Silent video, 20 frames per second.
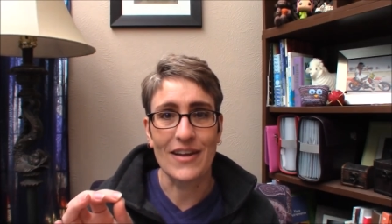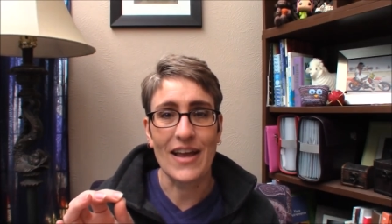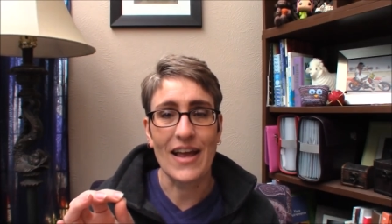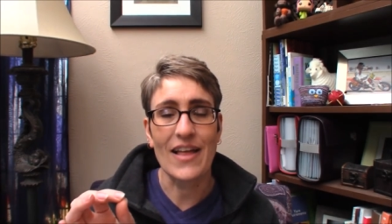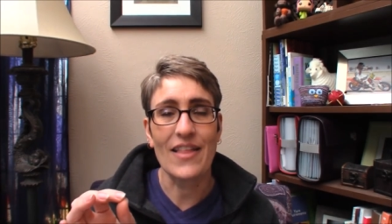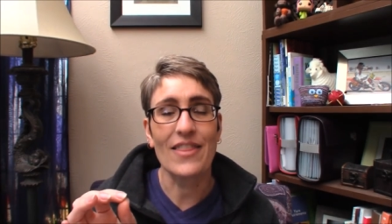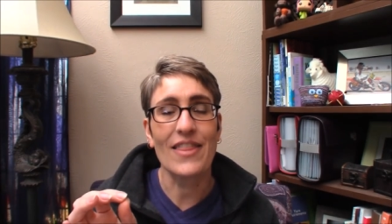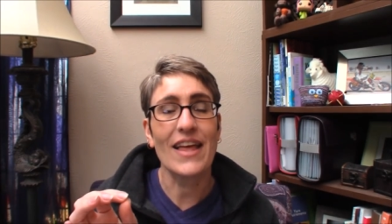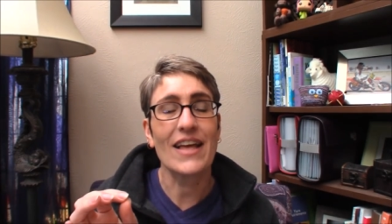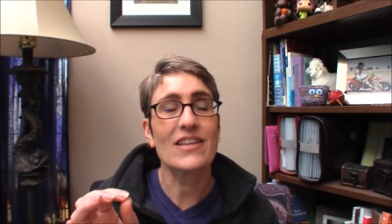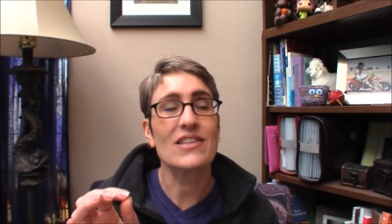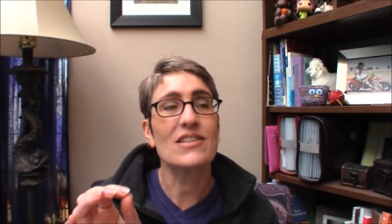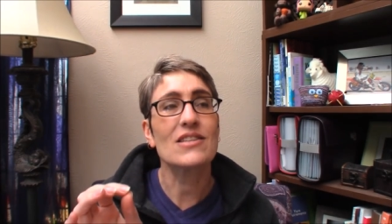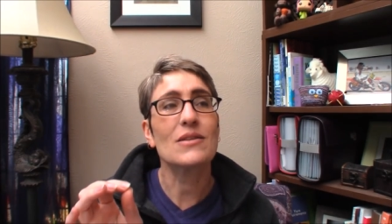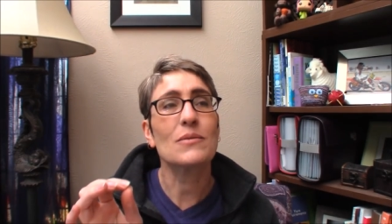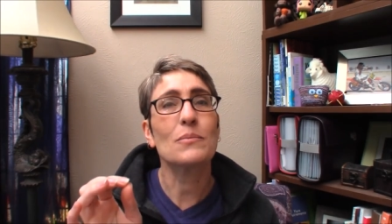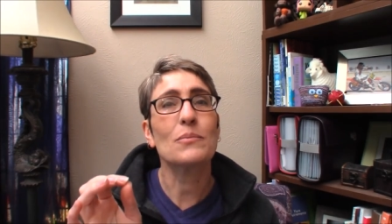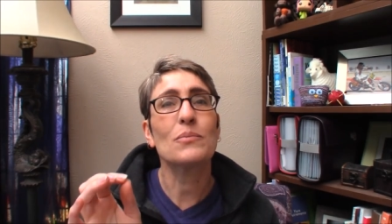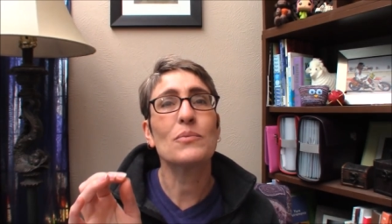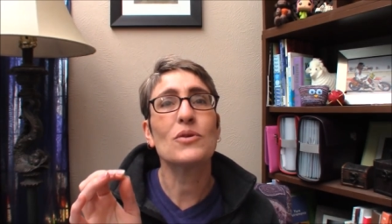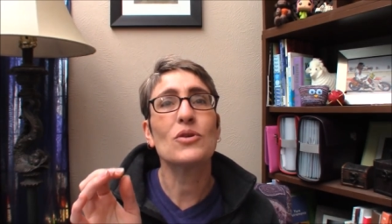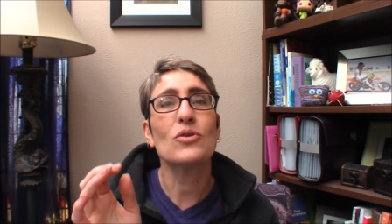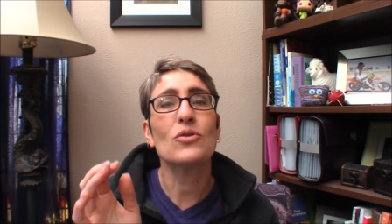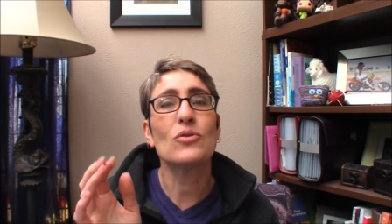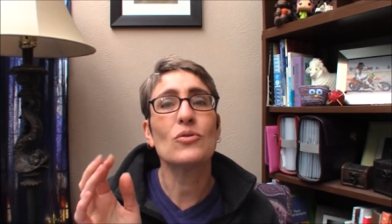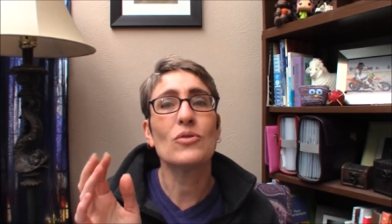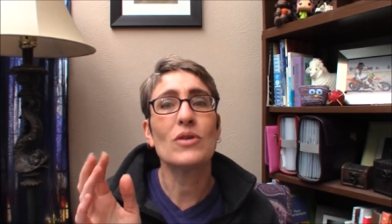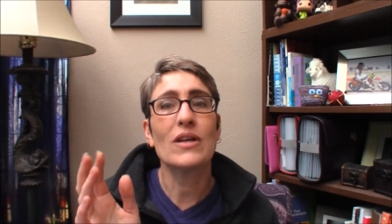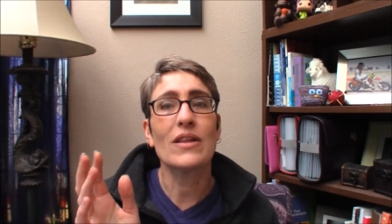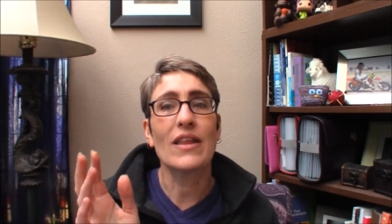And that's the
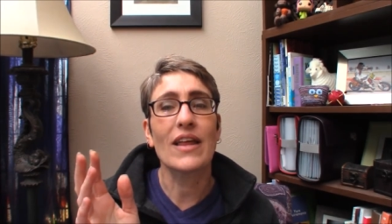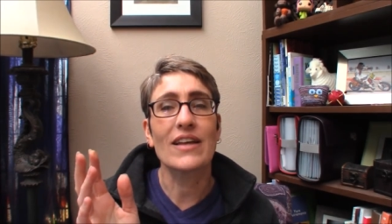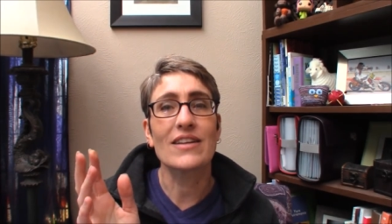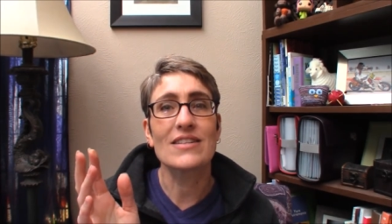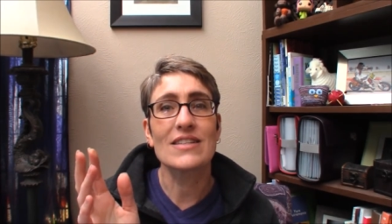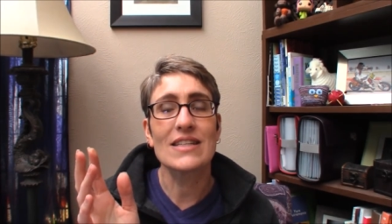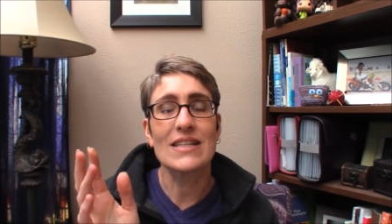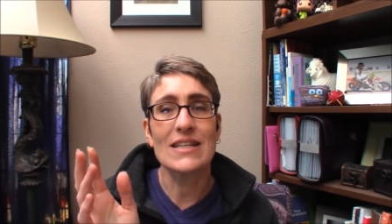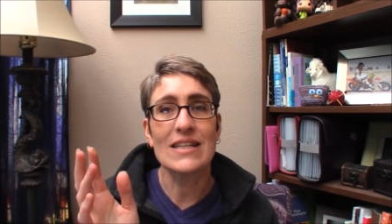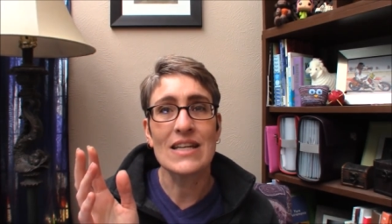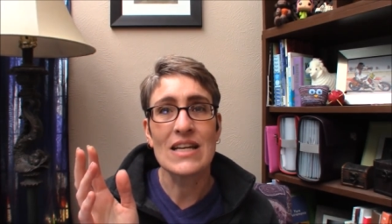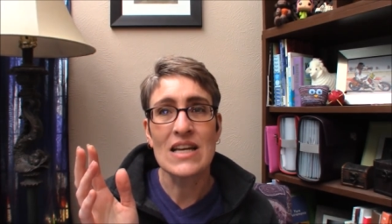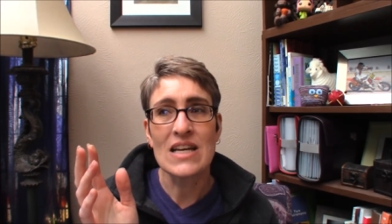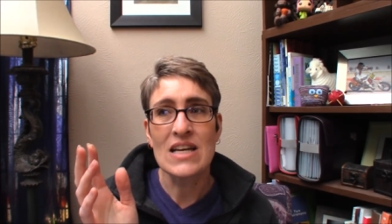beauty. That's the